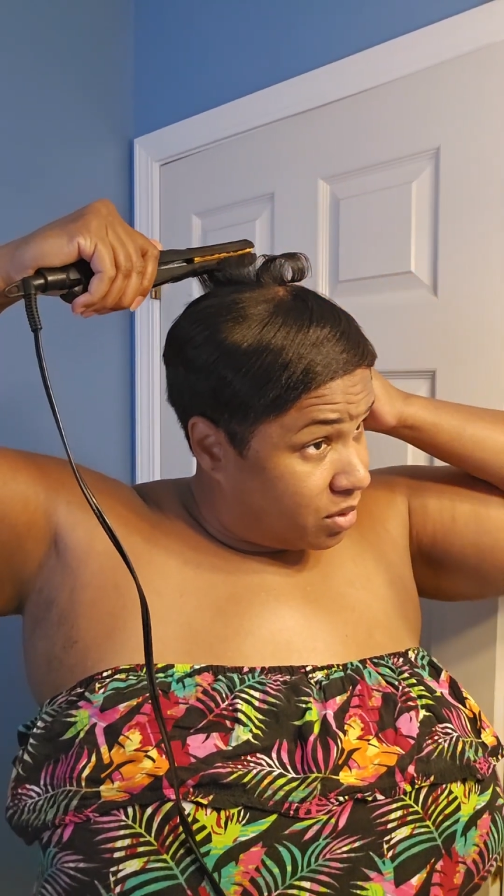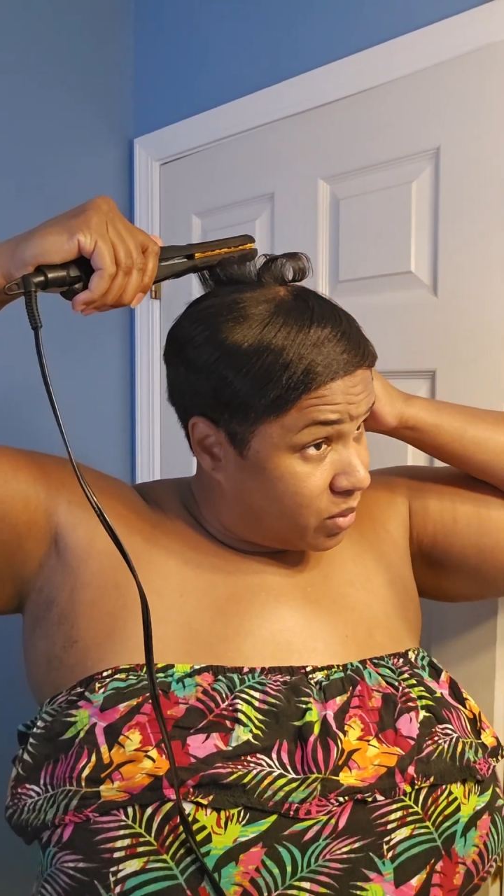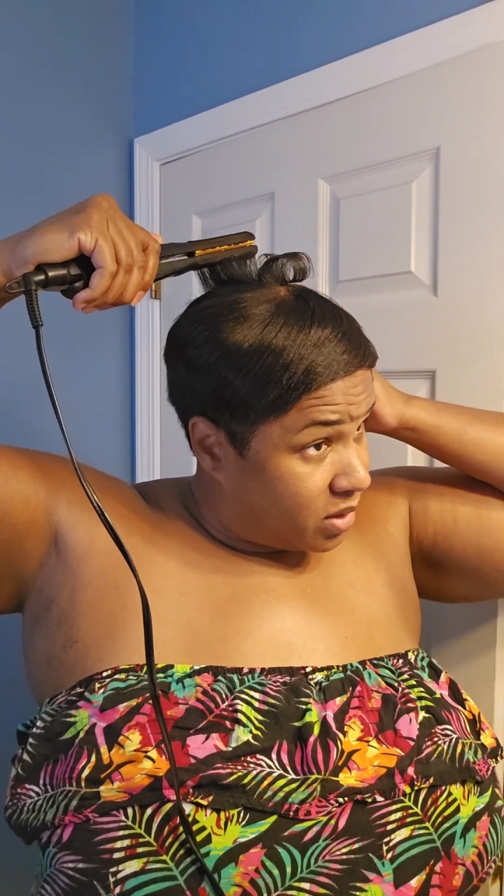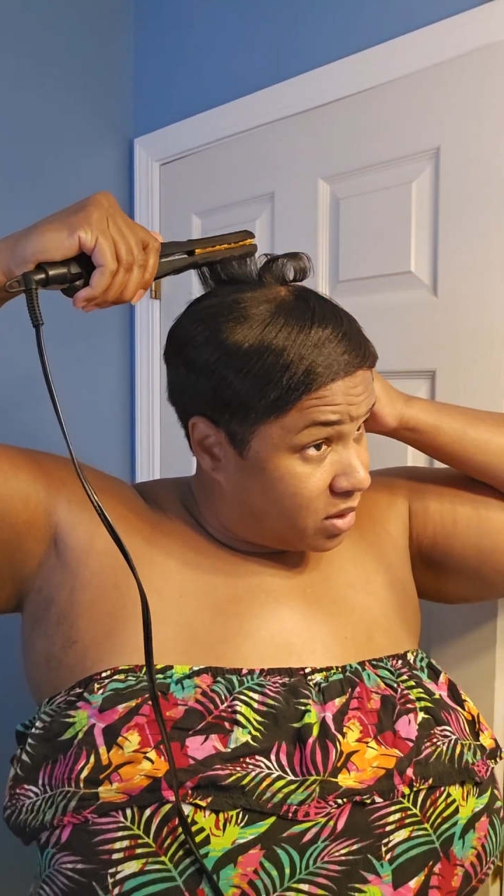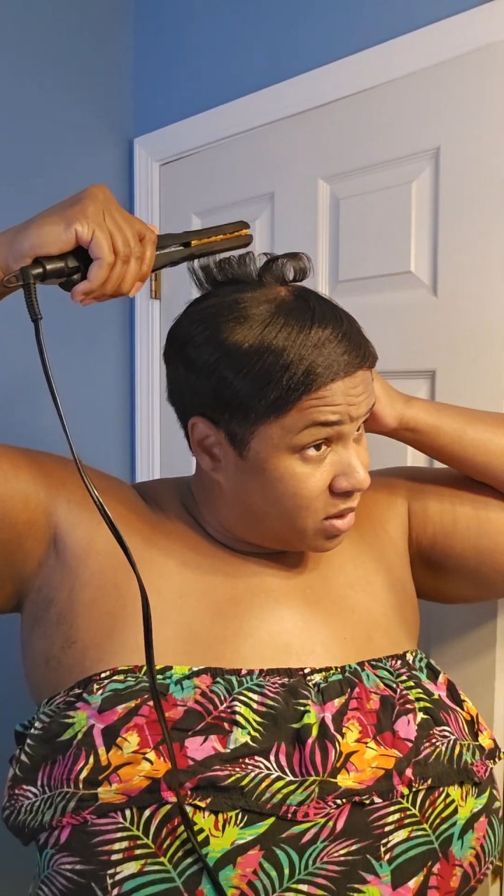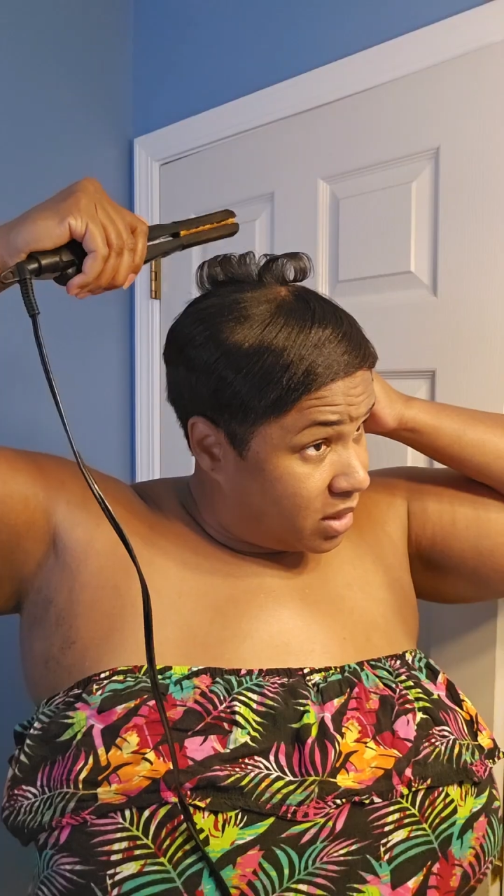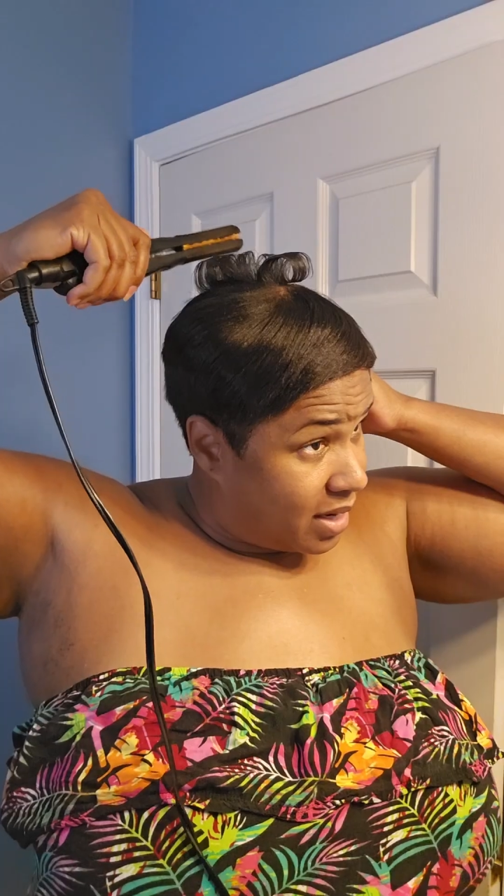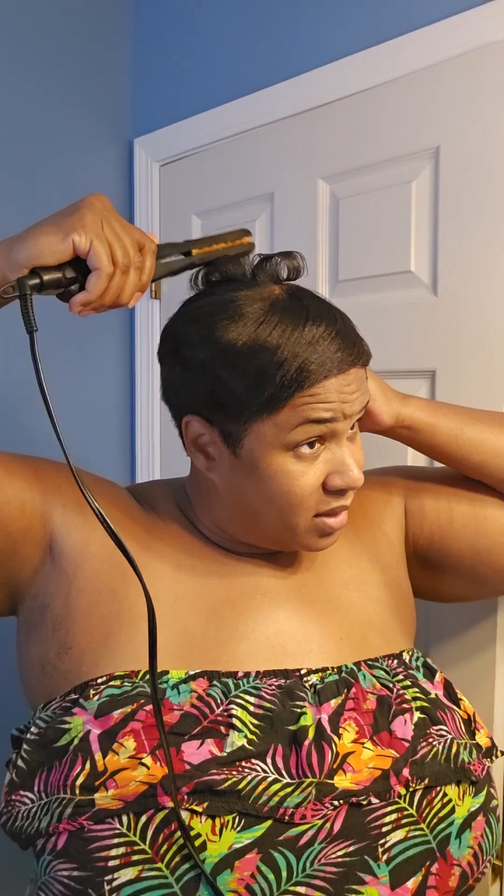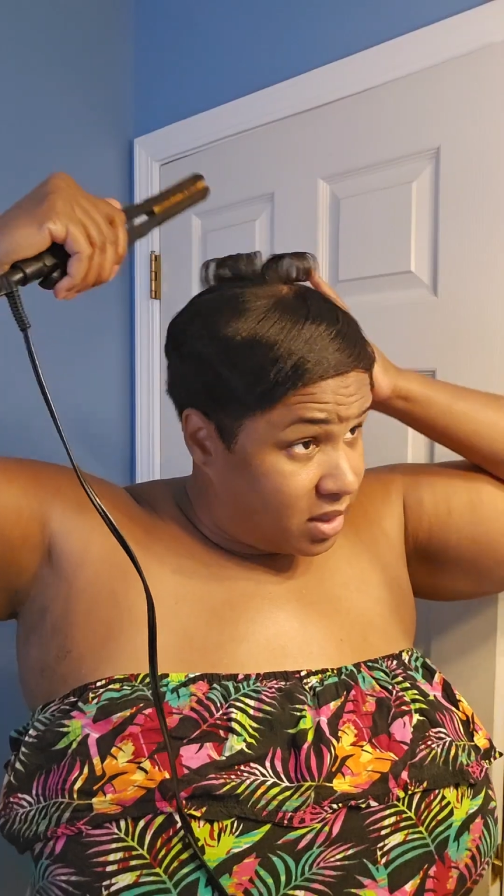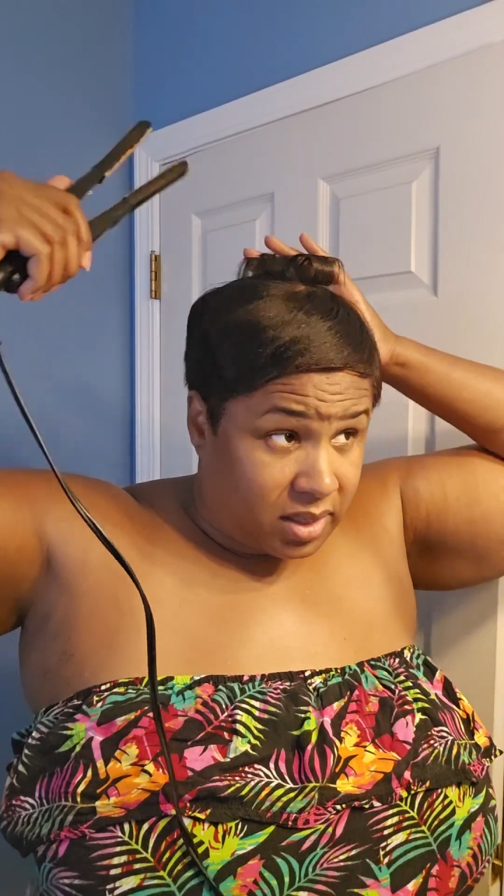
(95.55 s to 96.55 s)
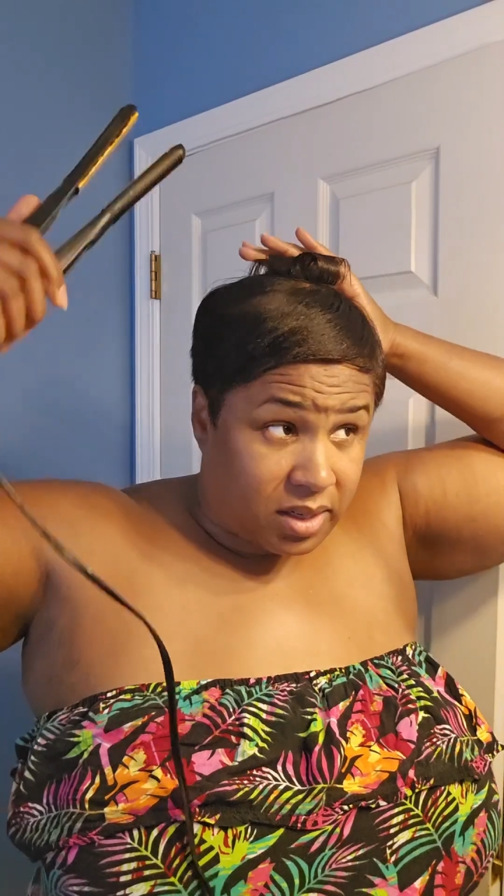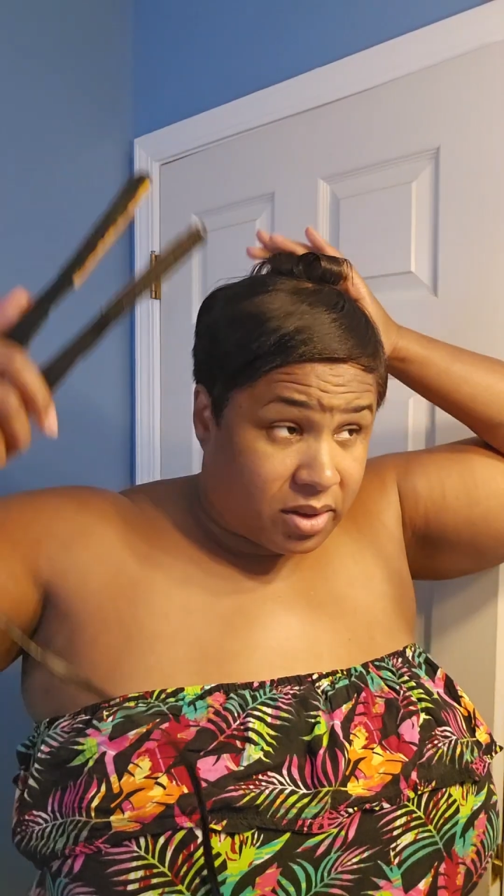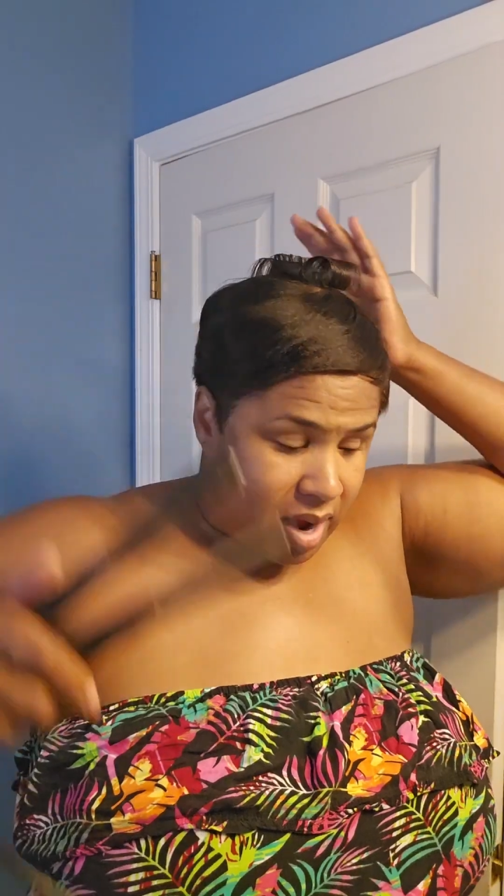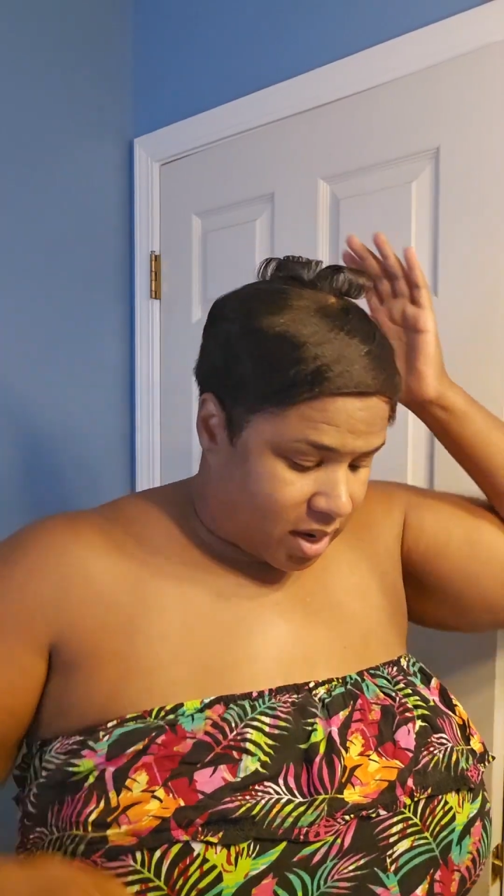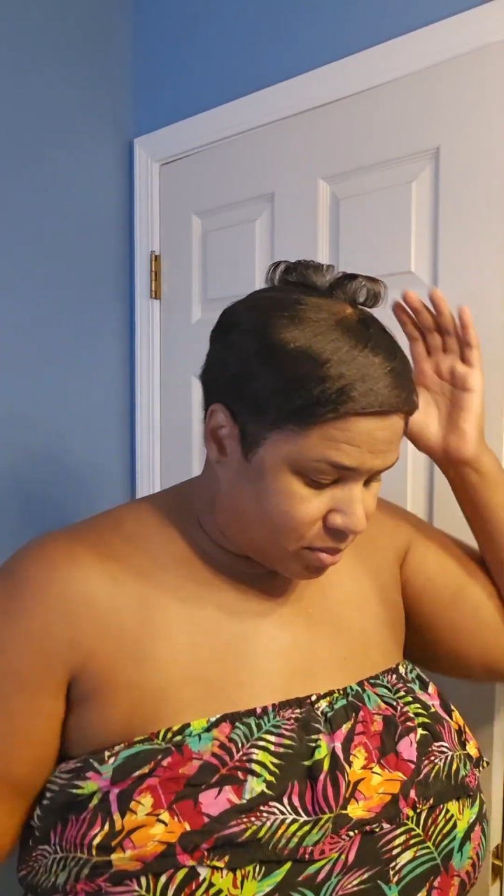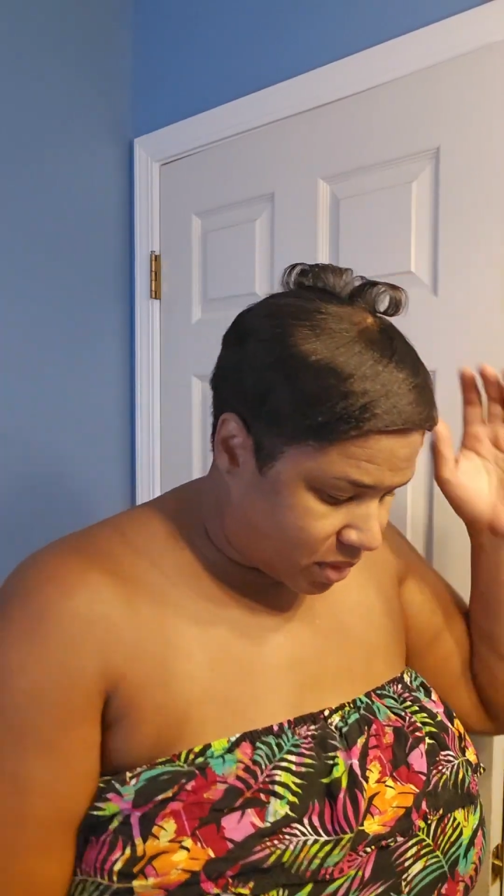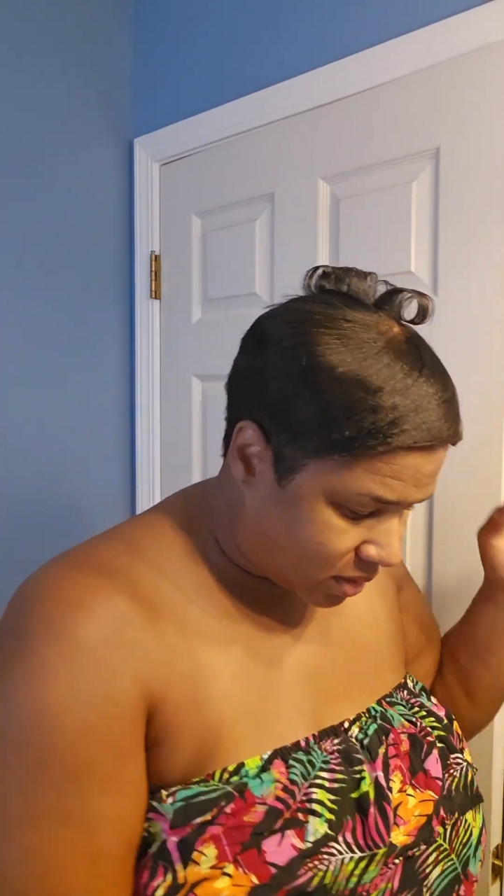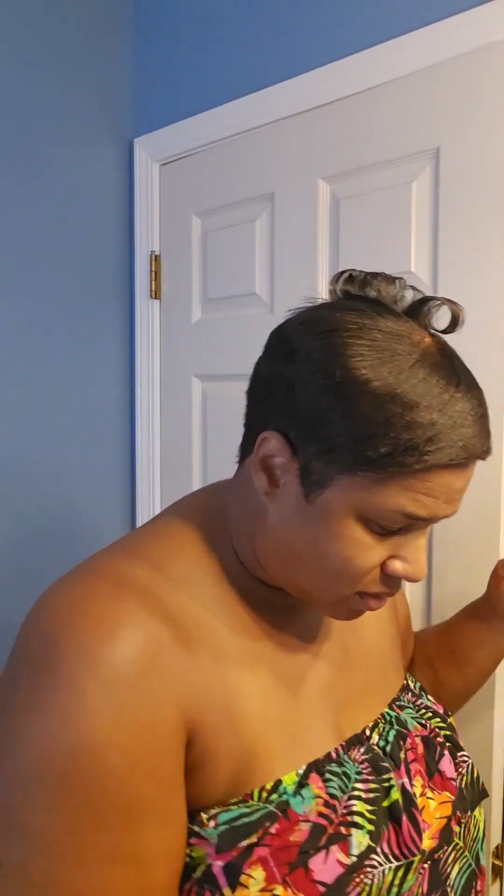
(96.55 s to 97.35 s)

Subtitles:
the rest of the 19 other items